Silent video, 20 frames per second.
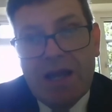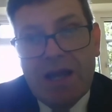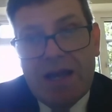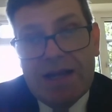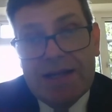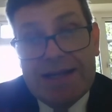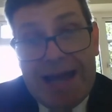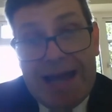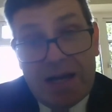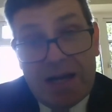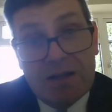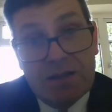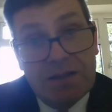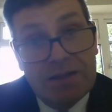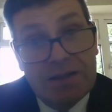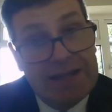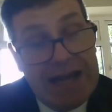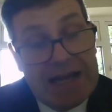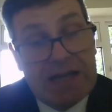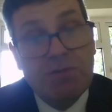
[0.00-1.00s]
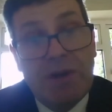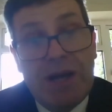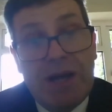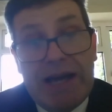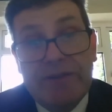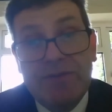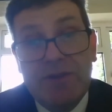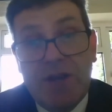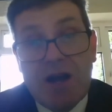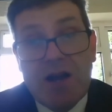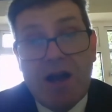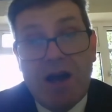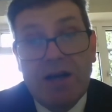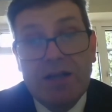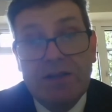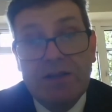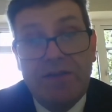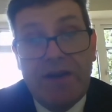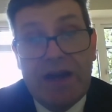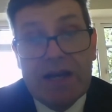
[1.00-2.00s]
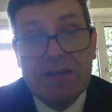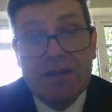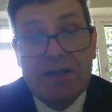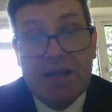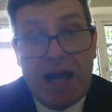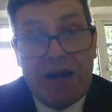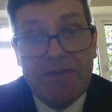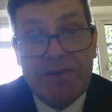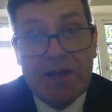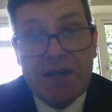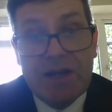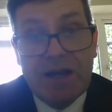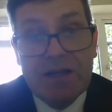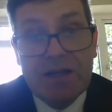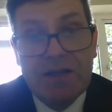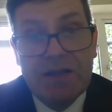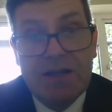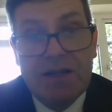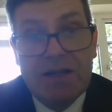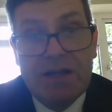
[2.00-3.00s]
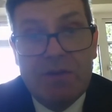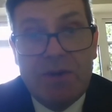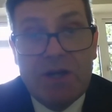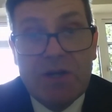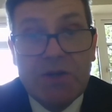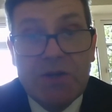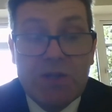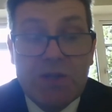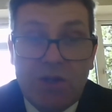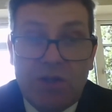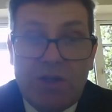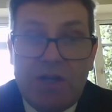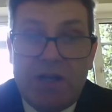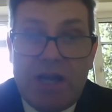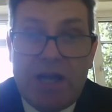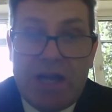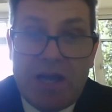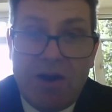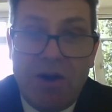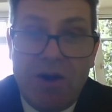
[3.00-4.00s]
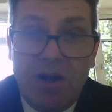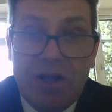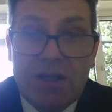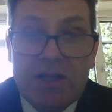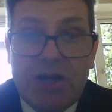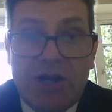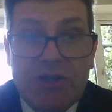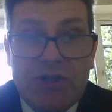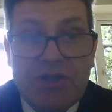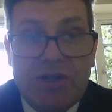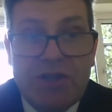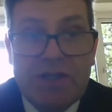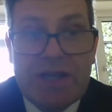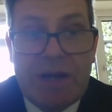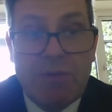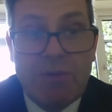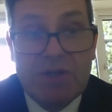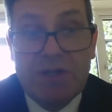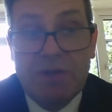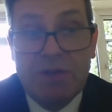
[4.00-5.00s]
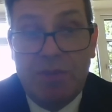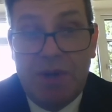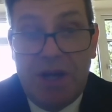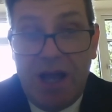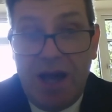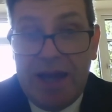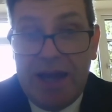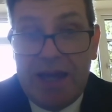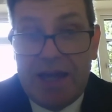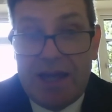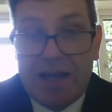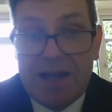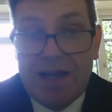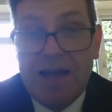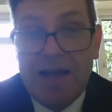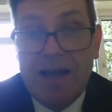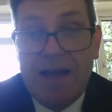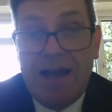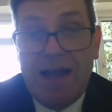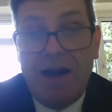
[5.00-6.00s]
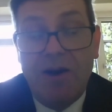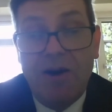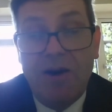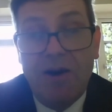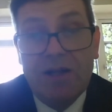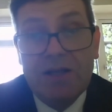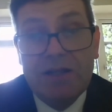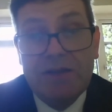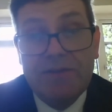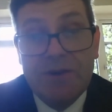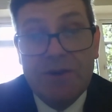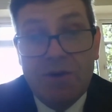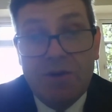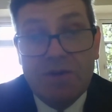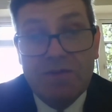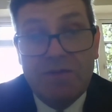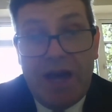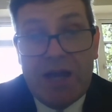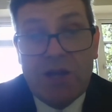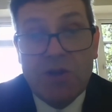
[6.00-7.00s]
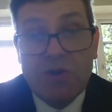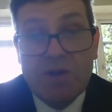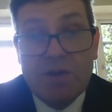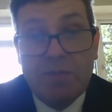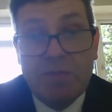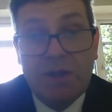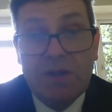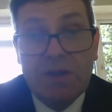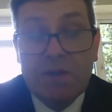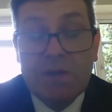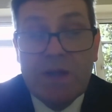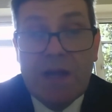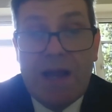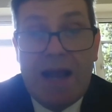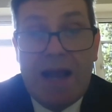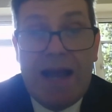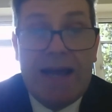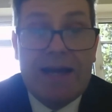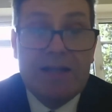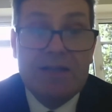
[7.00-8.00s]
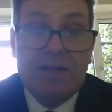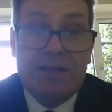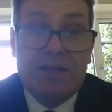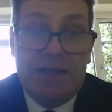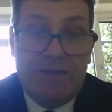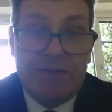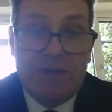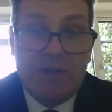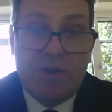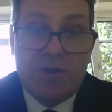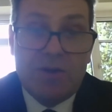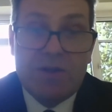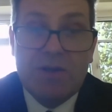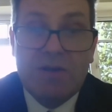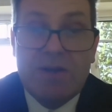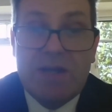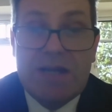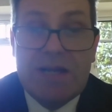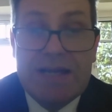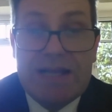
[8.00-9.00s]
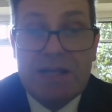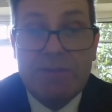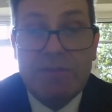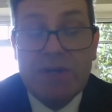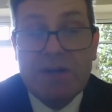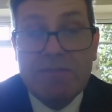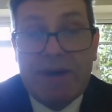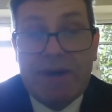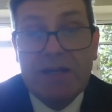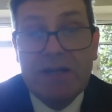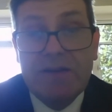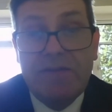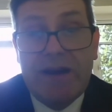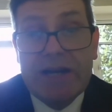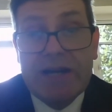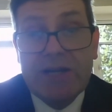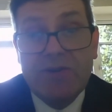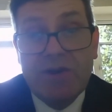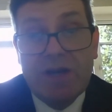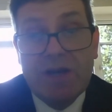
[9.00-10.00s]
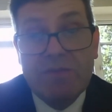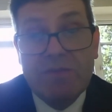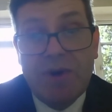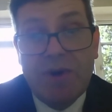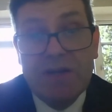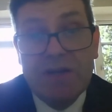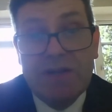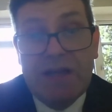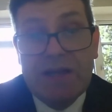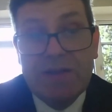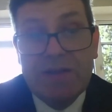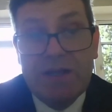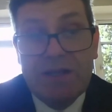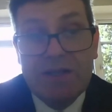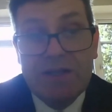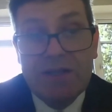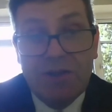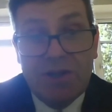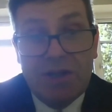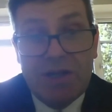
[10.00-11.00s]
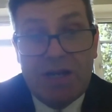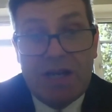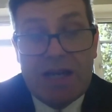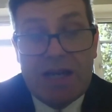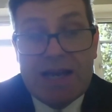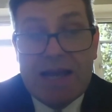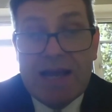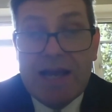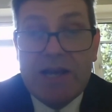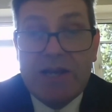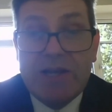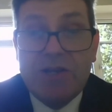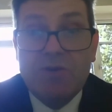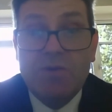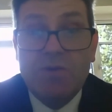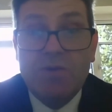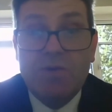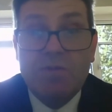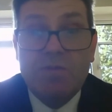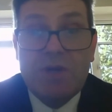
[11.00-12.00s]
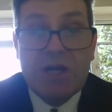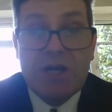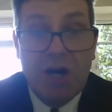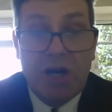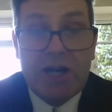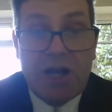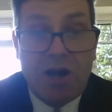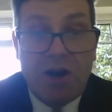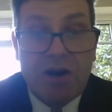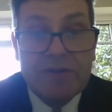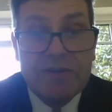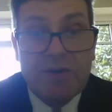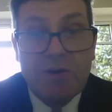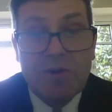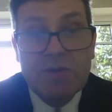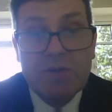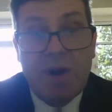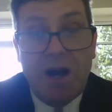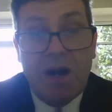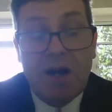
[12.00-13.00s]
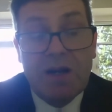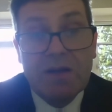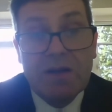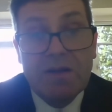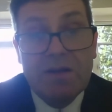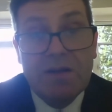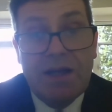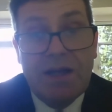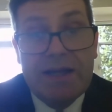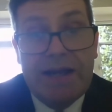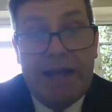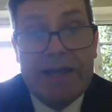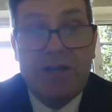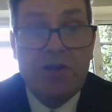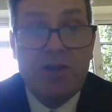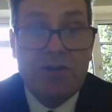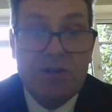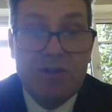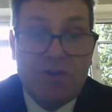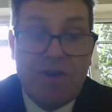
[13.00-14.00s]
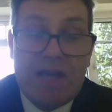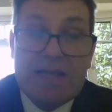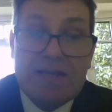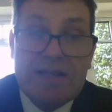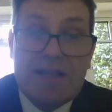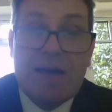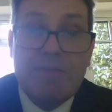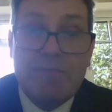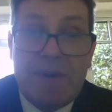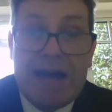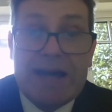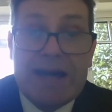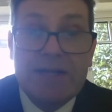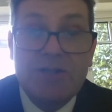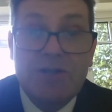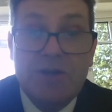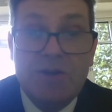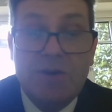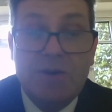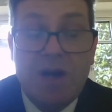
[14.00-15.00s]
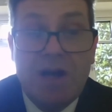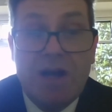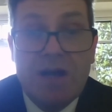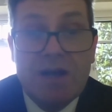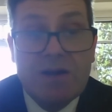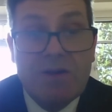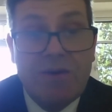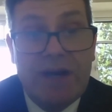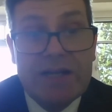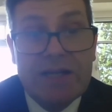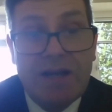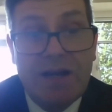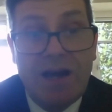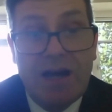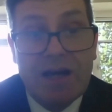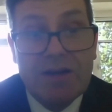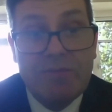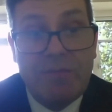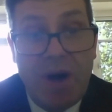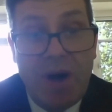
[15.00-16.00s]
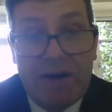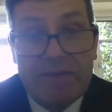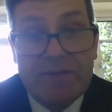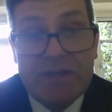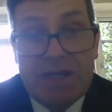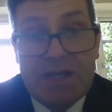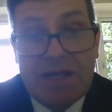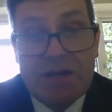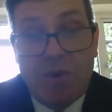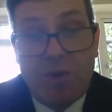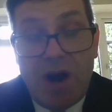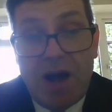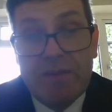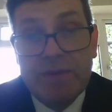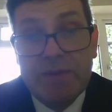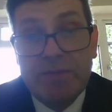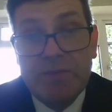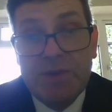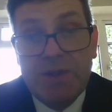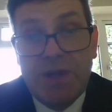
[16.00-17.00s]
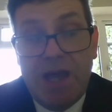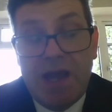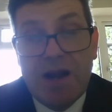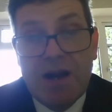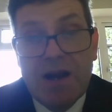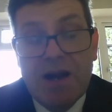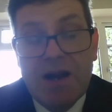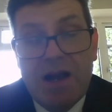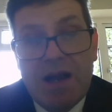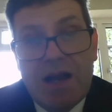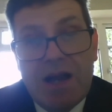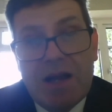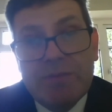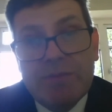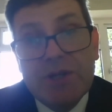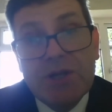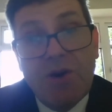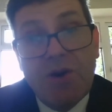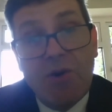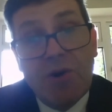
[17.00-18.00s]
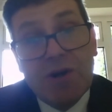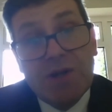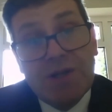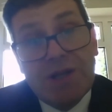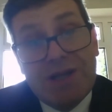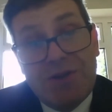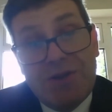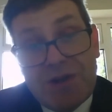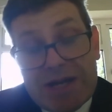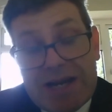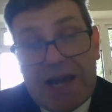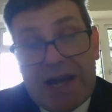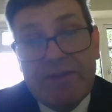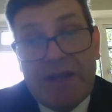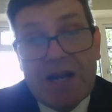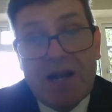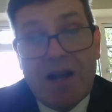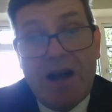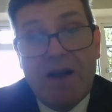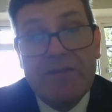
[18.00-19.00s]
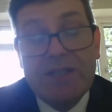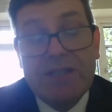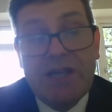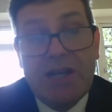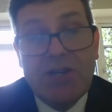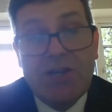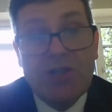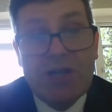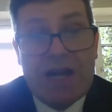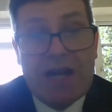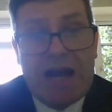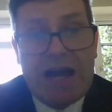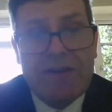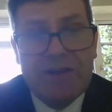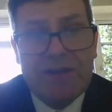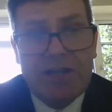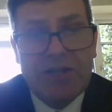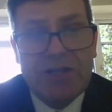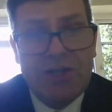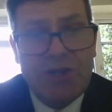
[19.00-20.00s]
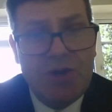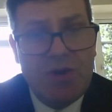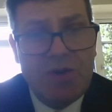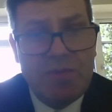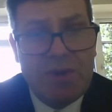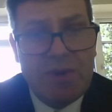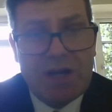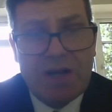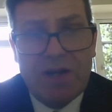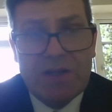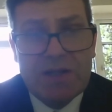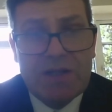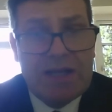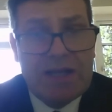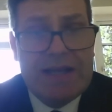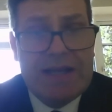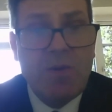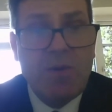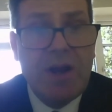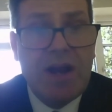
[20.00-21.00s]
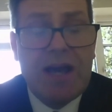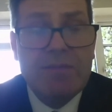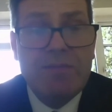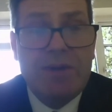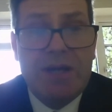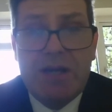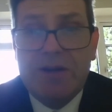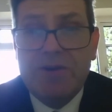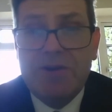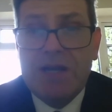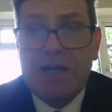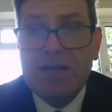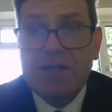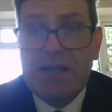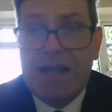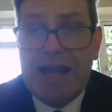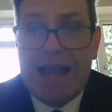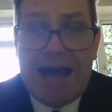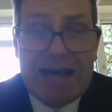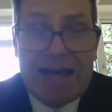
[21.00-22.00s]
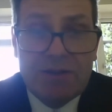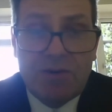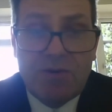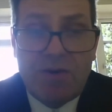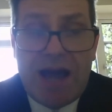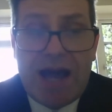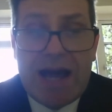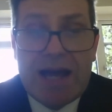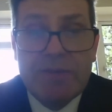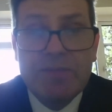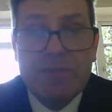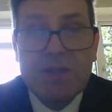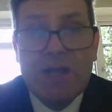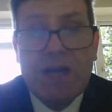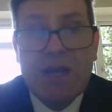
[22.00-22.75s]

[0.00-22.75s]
Now, that will have knock-on effects in Africa, because suddenly all the countries that were supplying all the fruit and vegetables, and even though there's only a little bit of manufacturing and processing, suddenly you'd be cutting off those markets. And then you could trace that back to quite a lot of poverty and problems there. But of course, you can have that conversation in Africa too, because I think what I'm hearing is land grabs,